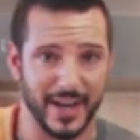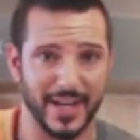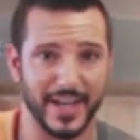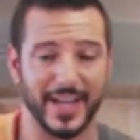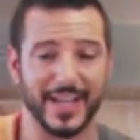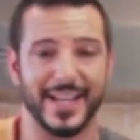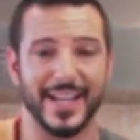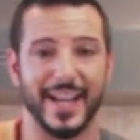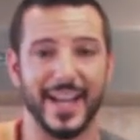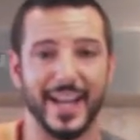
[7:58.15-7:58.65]
I
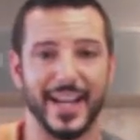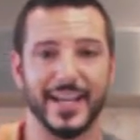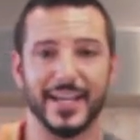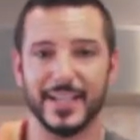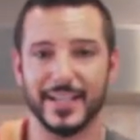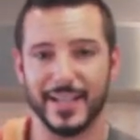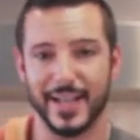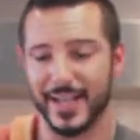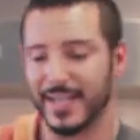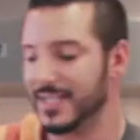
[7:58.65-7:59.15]
got
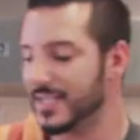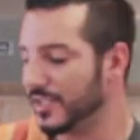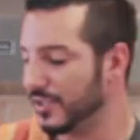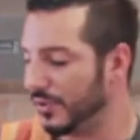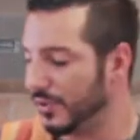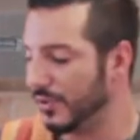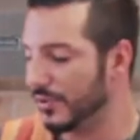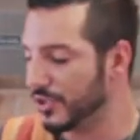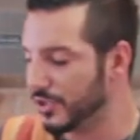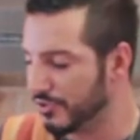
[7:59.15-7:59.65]
8 nice
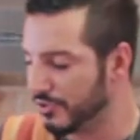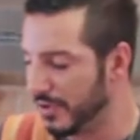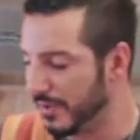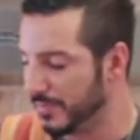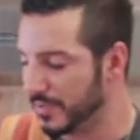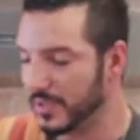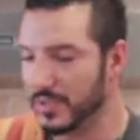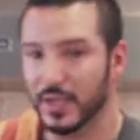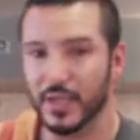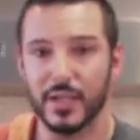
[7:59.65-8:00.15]
long
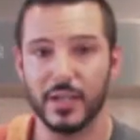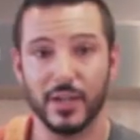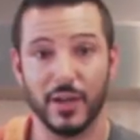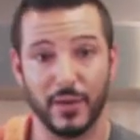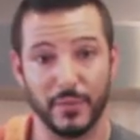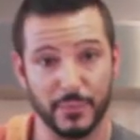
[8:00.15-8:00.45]
strips of